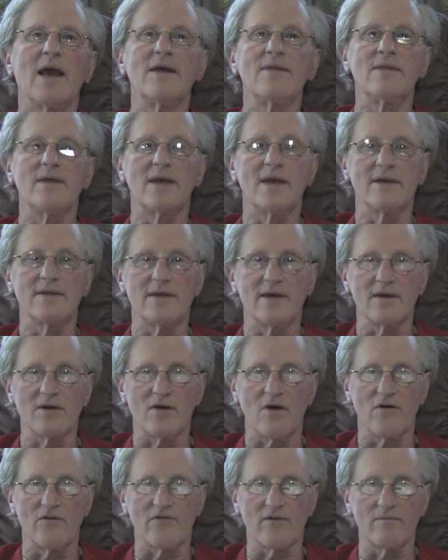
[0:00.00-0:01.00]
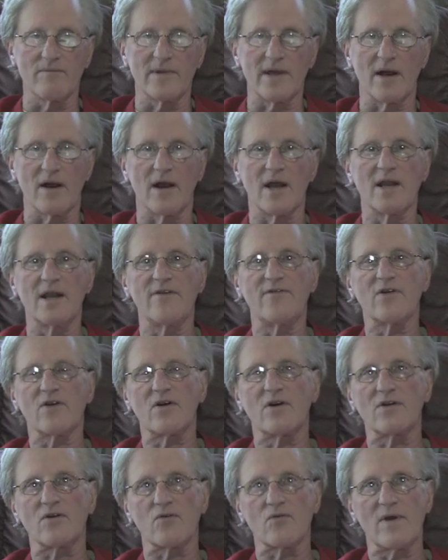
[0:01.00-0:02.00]
and, and then go from there. And if you're
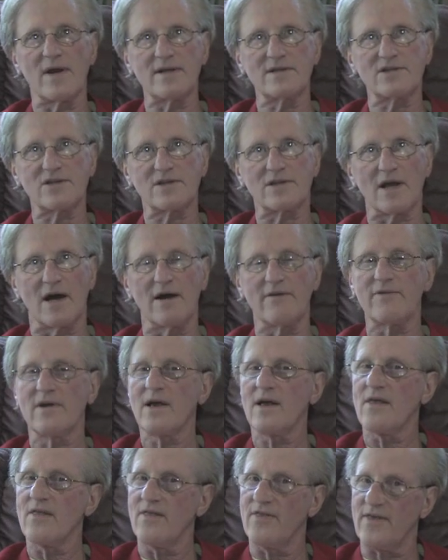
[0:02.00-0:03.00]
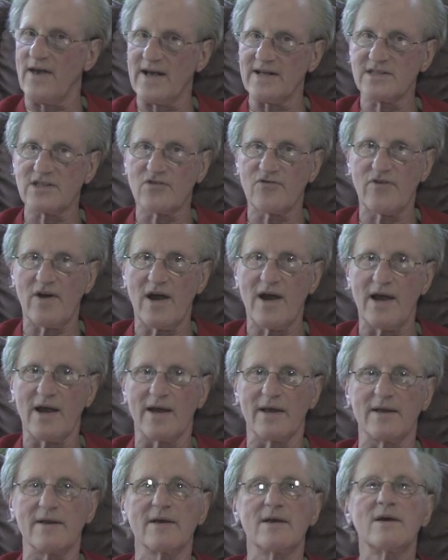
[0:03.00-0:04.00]
going to rent stuff, that's
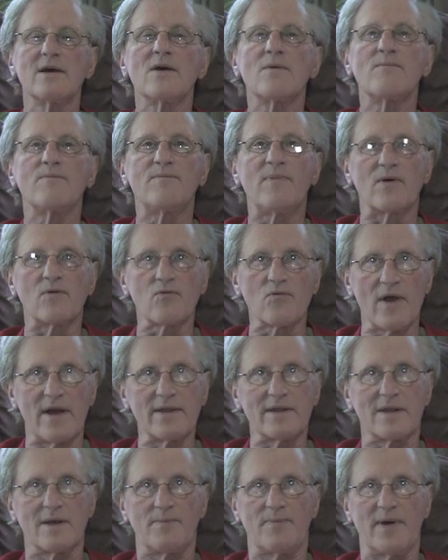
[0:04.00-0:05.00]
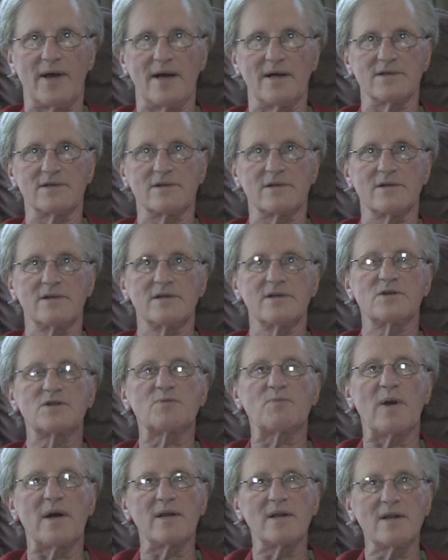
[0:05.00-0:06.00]
fine, but rent the best.
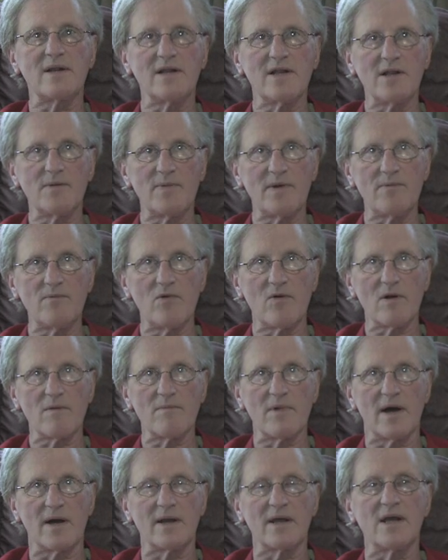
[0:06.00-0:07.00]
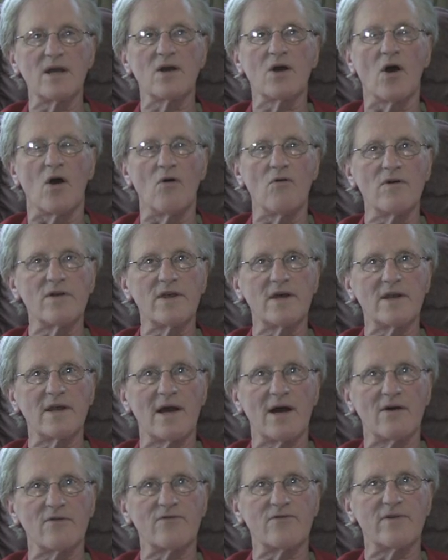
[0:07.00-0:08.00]
Spend a little bit more money, go with an
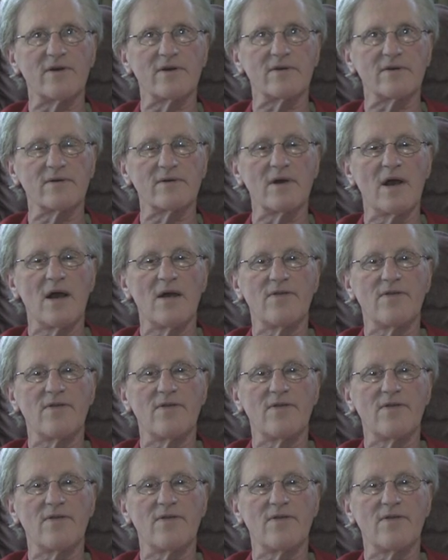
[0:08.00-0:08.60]
outfitter